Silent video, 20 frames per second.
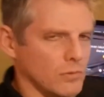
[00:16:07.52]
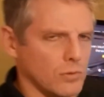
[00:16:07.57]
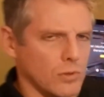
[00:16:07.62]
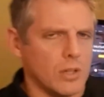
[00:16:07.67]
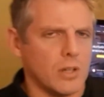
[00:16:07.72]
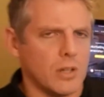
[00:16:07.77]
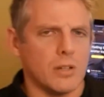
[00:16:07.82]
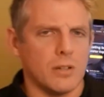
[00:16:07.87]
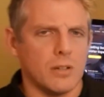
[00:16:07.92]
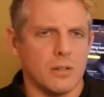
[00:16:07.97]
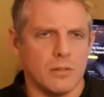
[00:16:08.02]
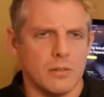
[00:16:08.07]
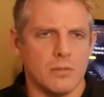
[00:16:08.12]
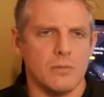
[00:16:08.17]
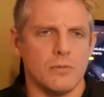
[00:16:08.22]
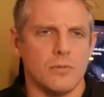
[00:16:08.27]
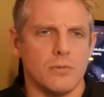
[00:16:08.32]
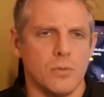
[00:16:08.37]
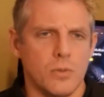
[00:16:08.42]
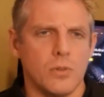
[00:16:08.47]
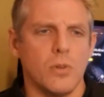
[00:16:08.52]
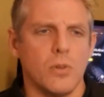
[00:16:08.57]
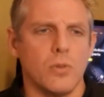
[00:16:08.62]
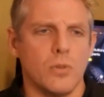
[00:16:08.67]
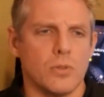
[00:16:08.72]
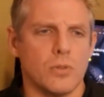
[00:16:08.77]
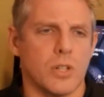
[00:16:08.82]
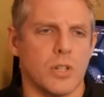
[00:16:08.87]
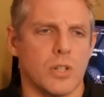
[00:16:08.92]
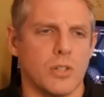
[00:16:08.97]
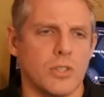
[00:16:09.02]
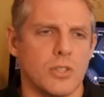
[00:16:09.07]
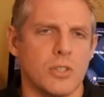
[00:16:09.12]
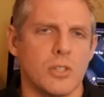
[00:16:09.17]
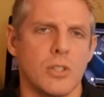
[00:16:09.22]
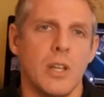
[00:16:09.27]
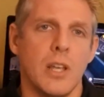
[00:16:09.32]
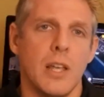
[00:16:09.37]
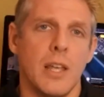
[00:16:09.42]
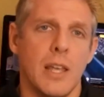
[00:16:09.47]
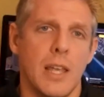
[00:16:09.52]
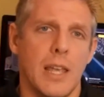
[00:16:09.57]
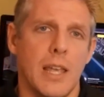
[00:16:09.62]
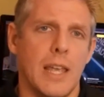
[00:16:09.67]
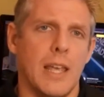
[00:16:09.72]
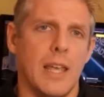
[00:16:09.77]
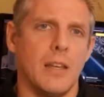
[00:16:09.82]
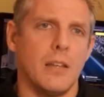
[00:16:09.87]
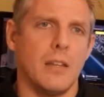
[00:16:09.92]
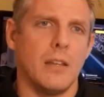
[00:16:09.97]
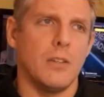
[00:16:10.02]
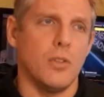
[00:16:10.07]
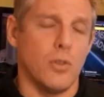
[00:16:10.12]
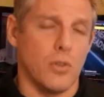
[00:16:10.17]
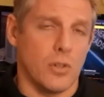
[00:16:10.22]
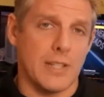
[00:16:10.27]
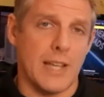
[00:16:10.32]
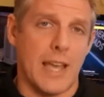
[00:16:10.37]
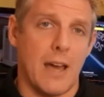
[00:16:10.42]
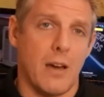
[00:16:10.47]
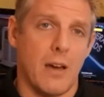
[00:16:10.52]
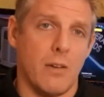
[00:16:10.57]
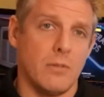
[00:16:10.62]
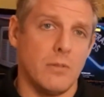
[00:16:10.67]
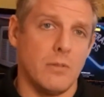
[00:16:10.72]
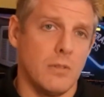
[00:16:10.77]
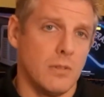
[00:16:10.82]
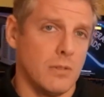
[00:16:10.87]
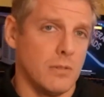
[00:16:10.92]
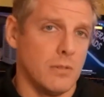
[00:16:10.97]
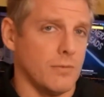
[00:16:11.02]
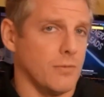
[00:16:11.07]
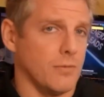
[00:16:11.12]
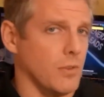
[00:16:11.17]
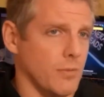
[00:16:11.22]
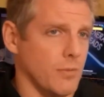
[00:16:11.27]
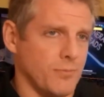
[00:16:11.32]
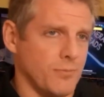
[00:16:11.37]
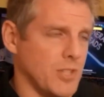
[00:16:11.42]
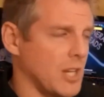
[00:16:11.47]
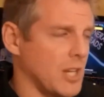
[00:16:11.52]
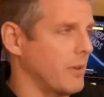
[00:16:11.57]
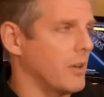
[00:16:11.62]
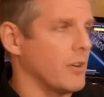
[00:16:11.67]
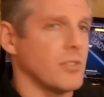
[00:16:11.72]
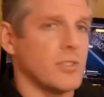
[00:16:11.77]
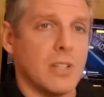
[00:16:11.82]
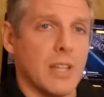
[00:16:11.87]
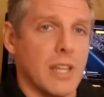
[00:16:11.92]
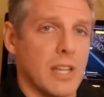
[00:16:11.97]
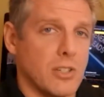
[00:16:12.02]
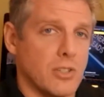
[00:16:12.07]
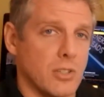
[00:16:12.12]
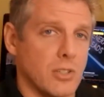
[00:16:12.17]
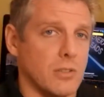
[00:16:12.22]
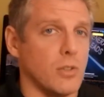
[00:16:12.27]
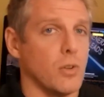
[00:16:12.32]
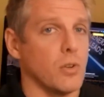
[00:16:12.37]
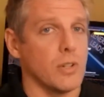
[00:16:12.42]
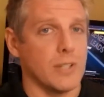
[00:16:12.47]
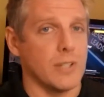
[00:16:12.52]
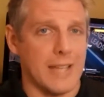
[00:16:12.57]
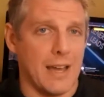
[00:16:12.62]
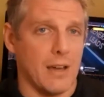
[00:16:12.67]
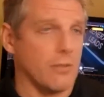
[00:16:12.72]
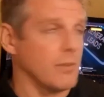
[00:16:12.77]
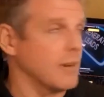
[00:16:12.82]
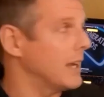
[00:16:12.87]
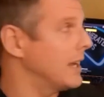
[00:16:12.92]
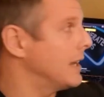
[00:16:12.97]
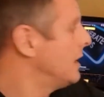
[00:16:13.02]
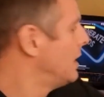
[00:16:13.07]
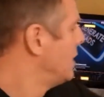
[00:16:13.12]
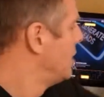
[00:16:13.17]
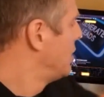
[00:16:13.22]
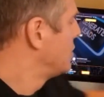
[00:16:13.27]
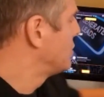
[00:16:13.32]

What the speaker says: Do a Google search in your town for generator installation, your town, right?